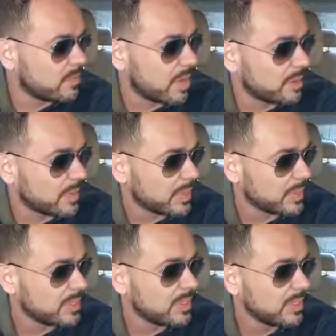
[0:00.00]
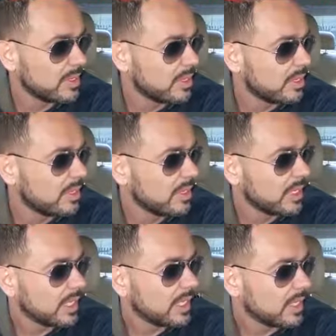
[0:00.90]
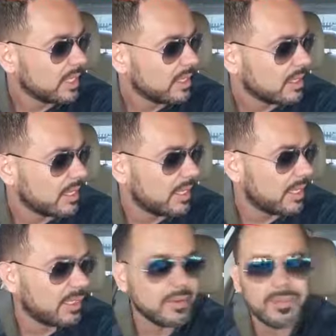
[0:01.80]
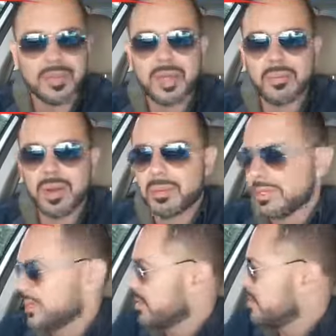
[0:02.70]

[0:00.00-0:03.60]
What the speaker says: properties. That property is in